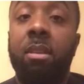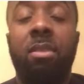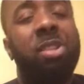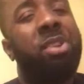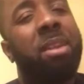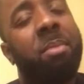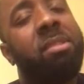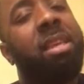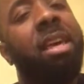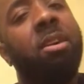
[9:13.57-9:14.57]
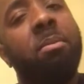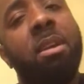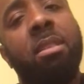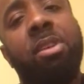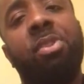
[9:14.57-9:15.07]
They try their best to help.
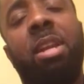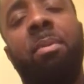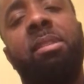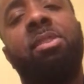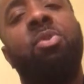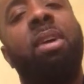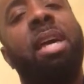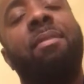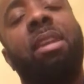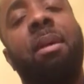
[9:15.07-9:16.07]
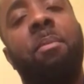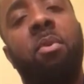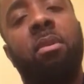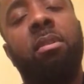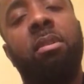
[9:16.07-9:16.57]
They try their best to do a heck of a lot more.